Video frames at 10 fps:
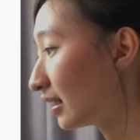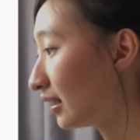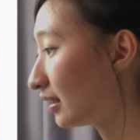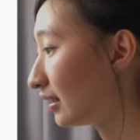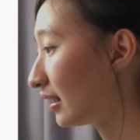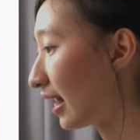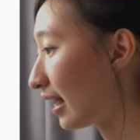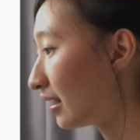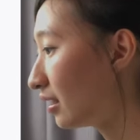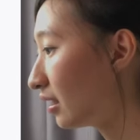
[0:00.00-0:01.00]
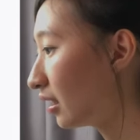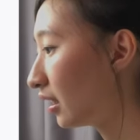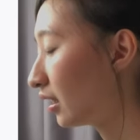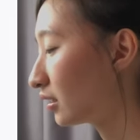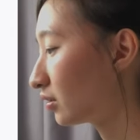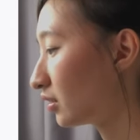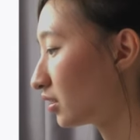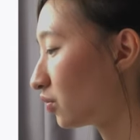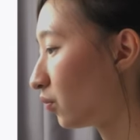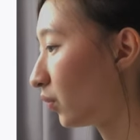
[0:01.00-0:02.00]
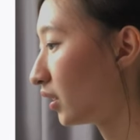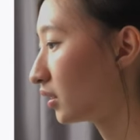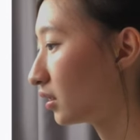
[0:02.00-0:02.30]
in the end. So this is week,